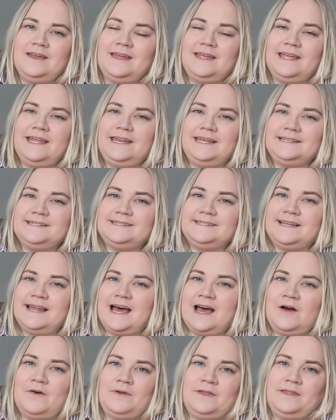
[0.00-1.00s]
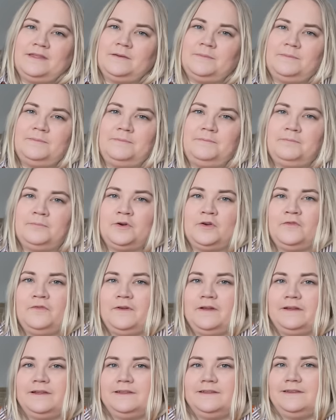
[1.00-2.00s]
It is now in the
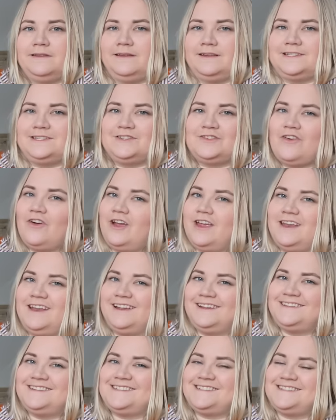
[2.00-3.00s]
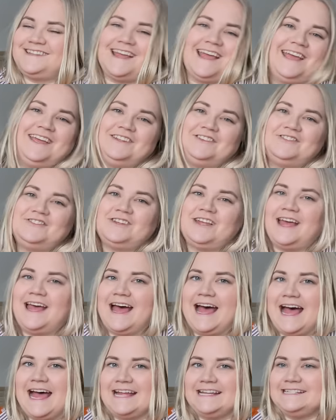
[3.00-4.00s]
perfect stockinette stage,
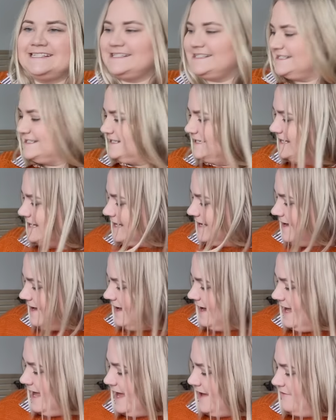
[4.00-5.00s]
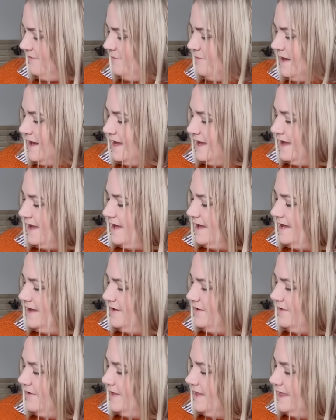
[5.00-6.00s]
and I have my
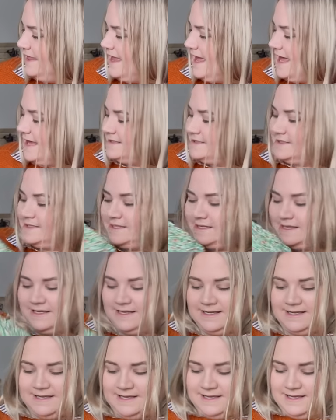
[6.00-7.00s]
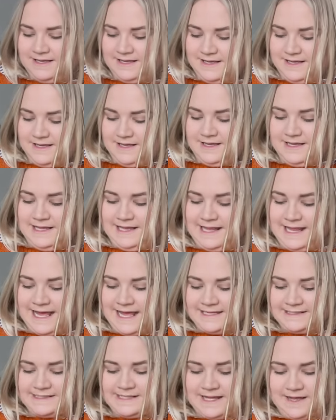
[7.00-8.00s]
last
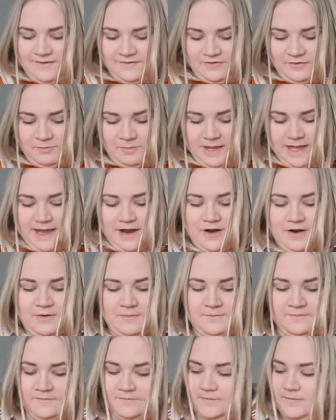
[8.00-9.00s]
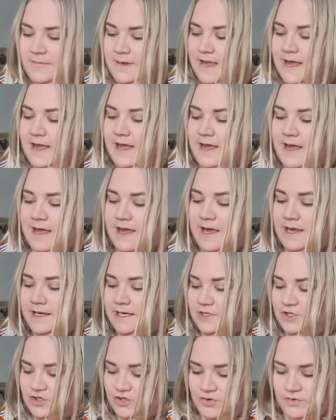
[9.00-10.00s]
gift pair. I
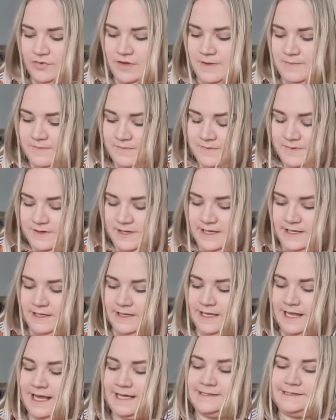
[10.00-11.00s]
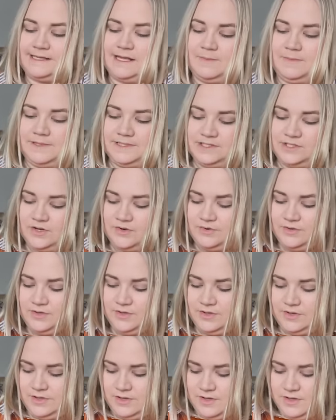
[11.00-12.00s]
did show them in the last episode,
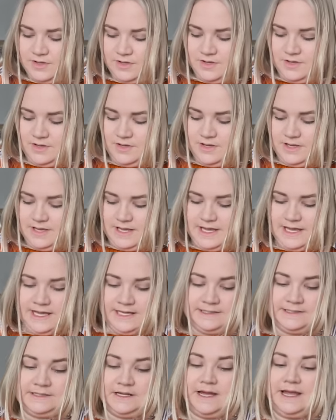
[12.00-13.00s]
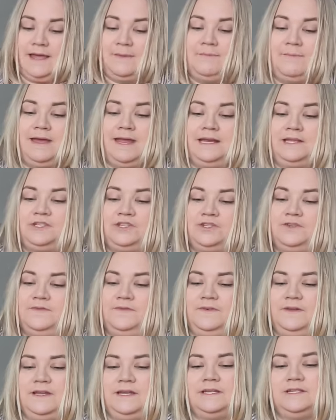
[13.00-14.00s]
and I managed to
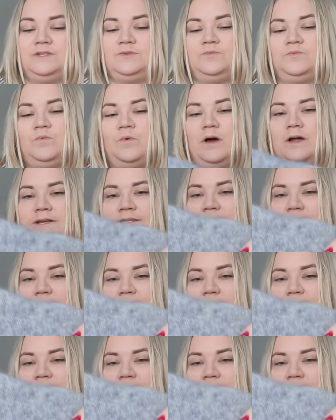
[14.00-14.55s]
finish one